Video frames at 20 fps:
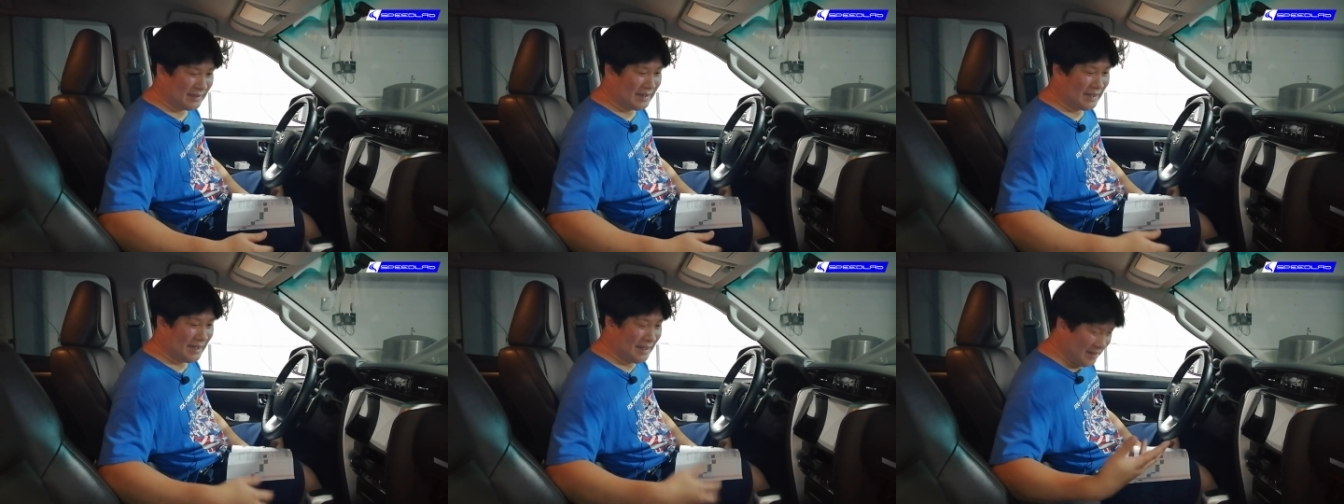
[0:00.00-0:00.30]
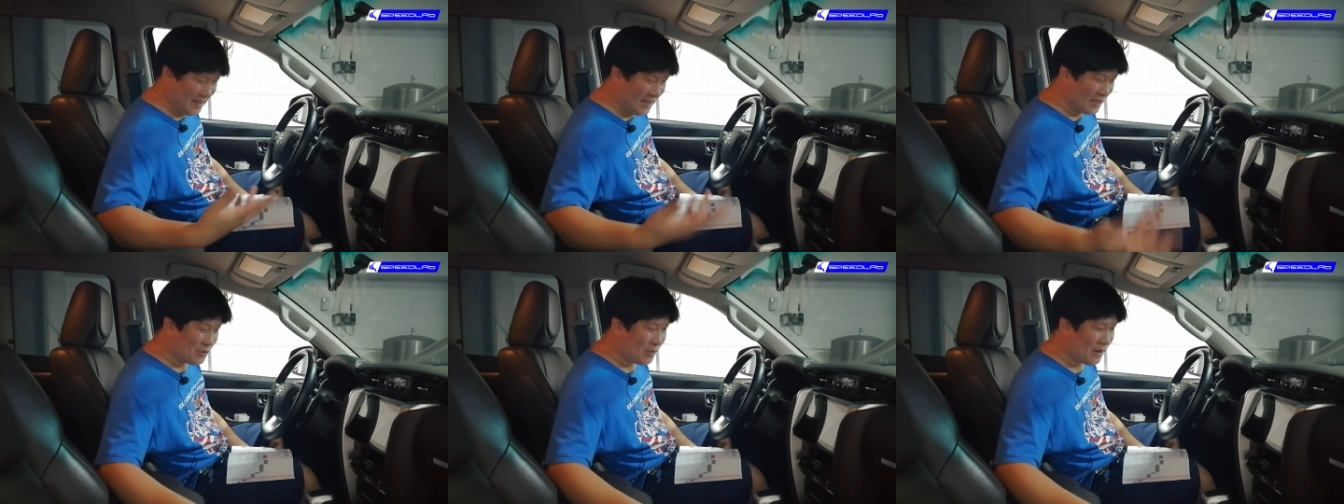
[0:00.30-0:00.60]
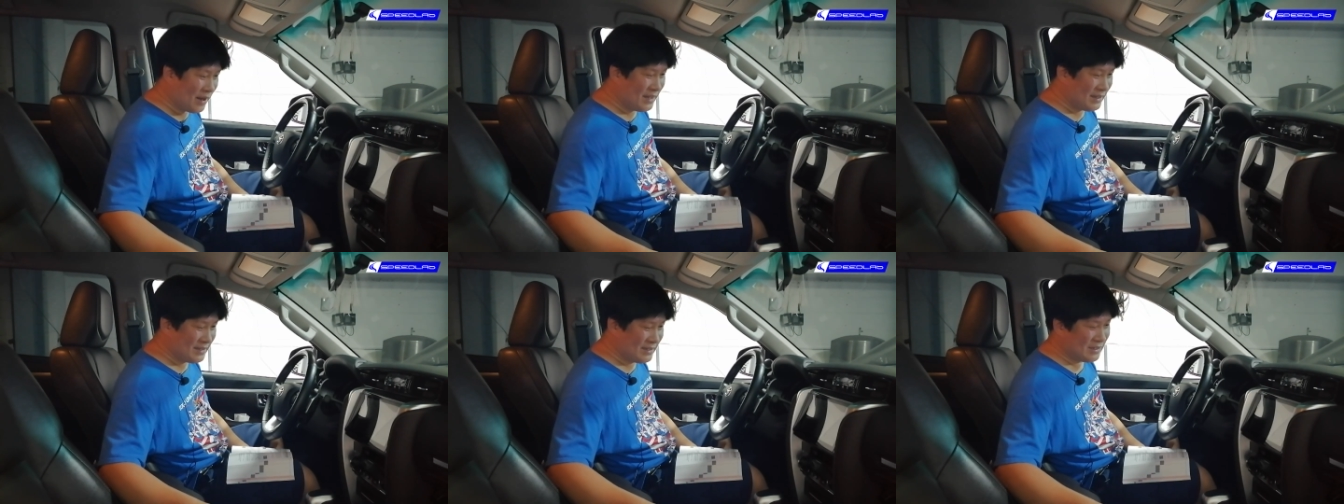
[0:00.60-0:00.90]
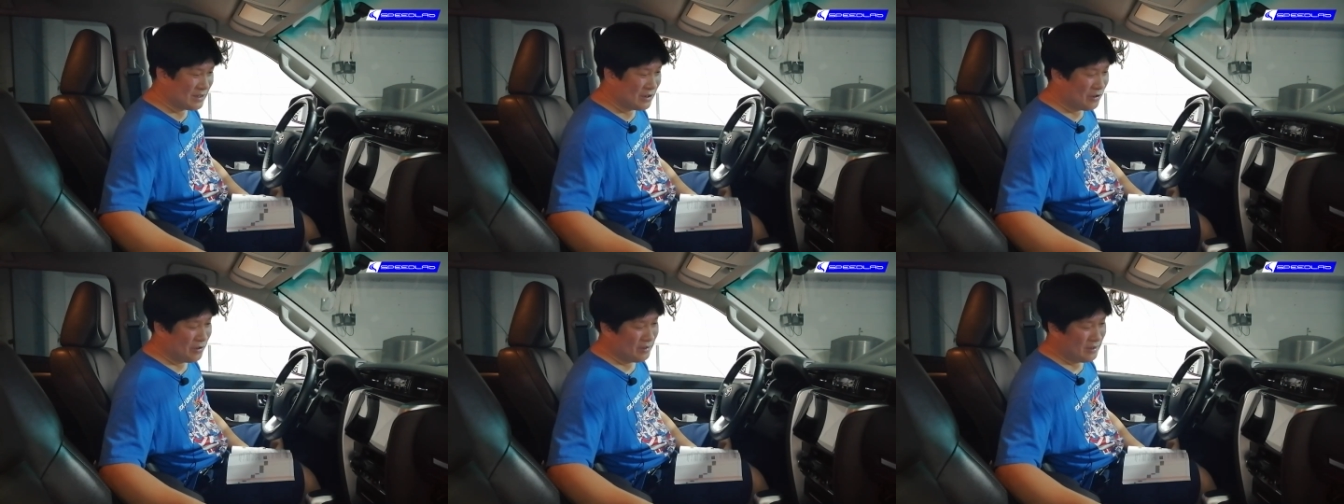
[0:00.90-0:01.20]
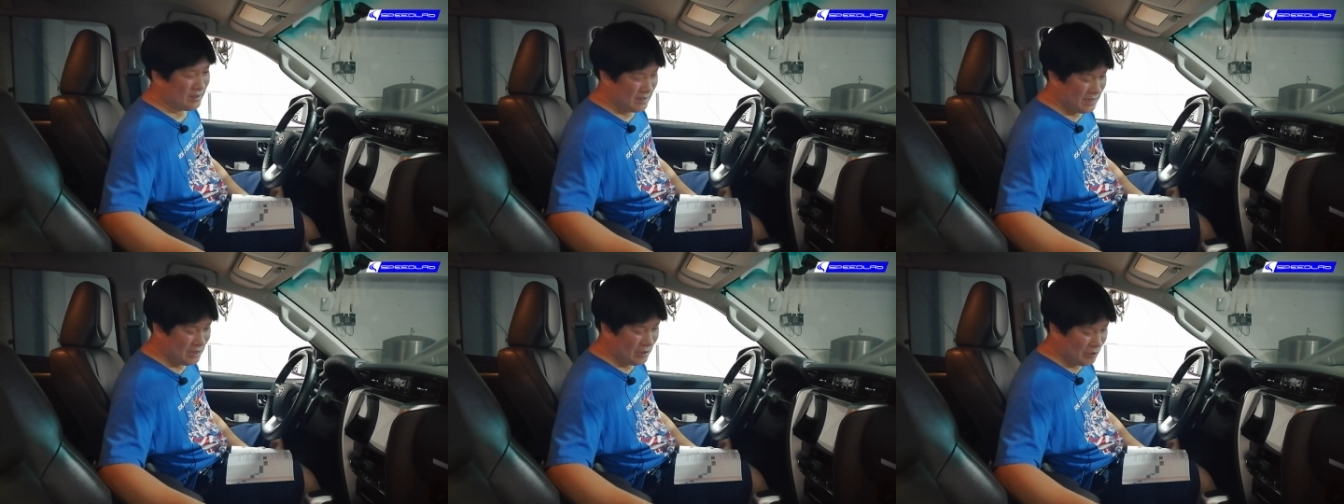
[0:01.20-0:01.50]
And that's why it's
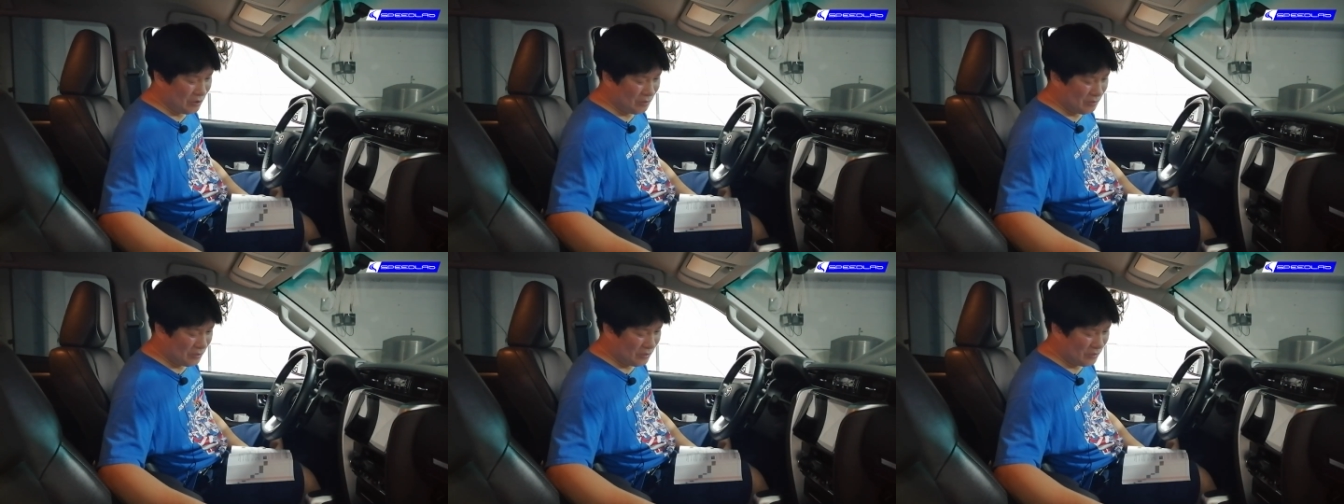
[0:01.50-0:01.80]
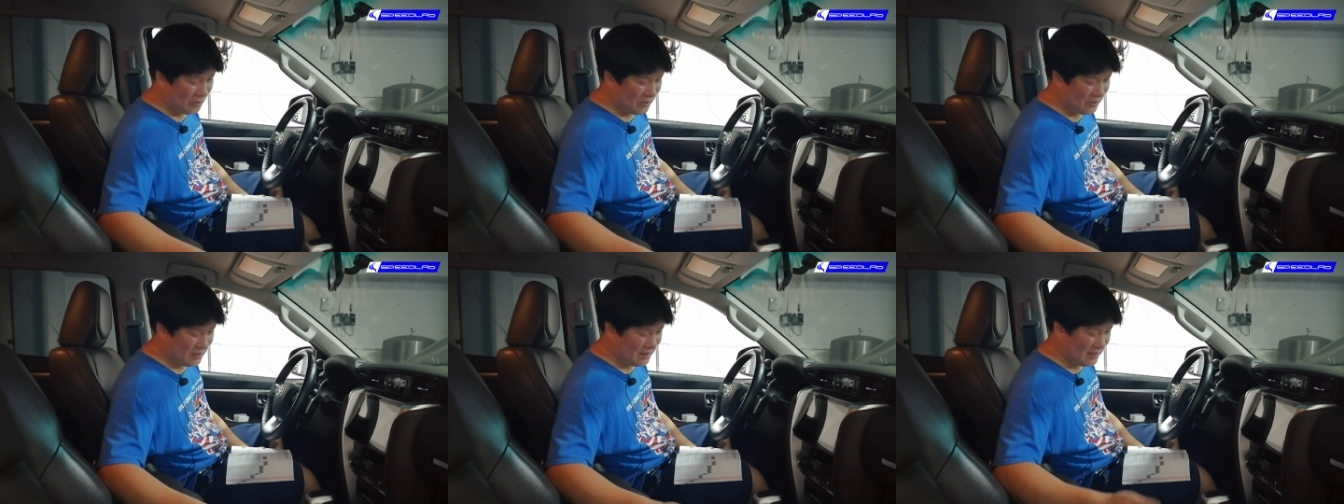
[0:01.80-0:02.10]
called eco mode,